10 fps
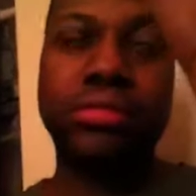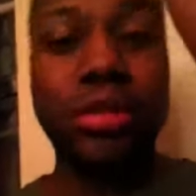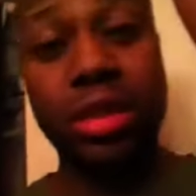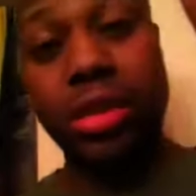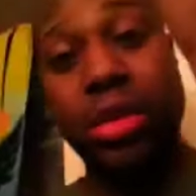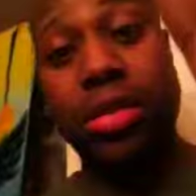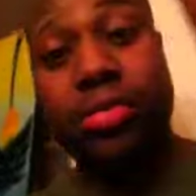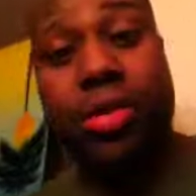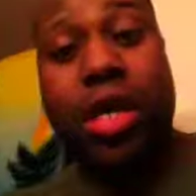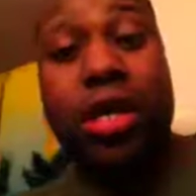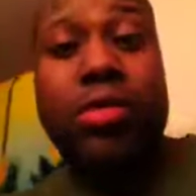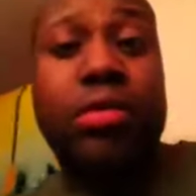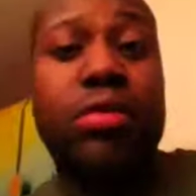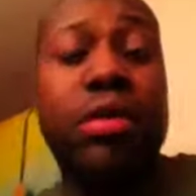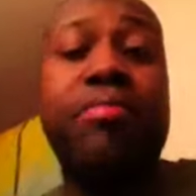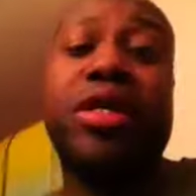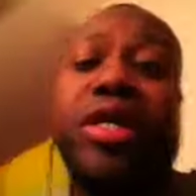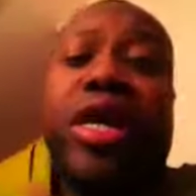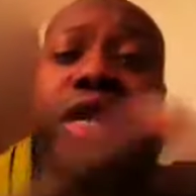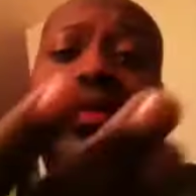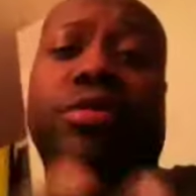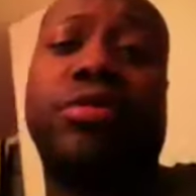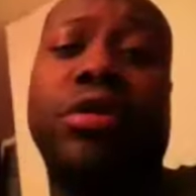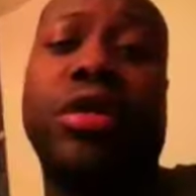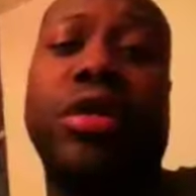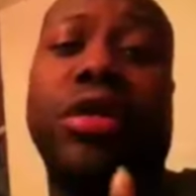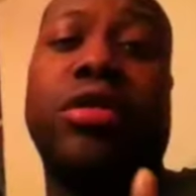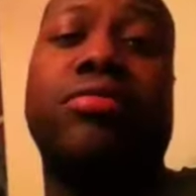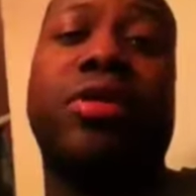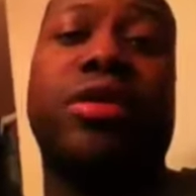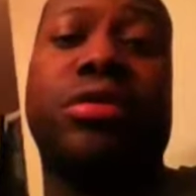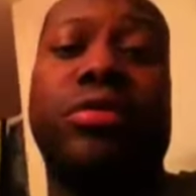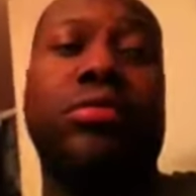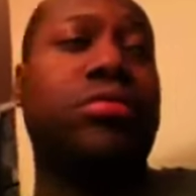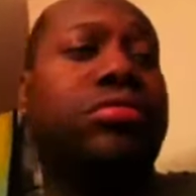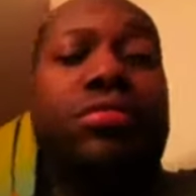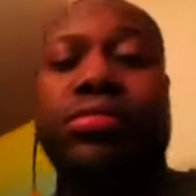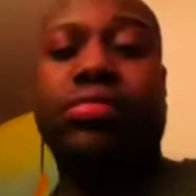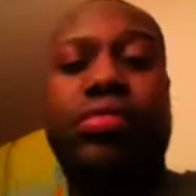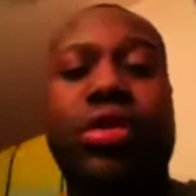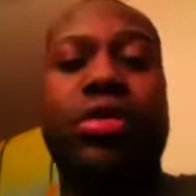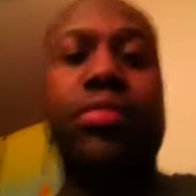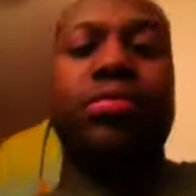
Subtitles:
That's it. I'm about to add on in a minute. Peace.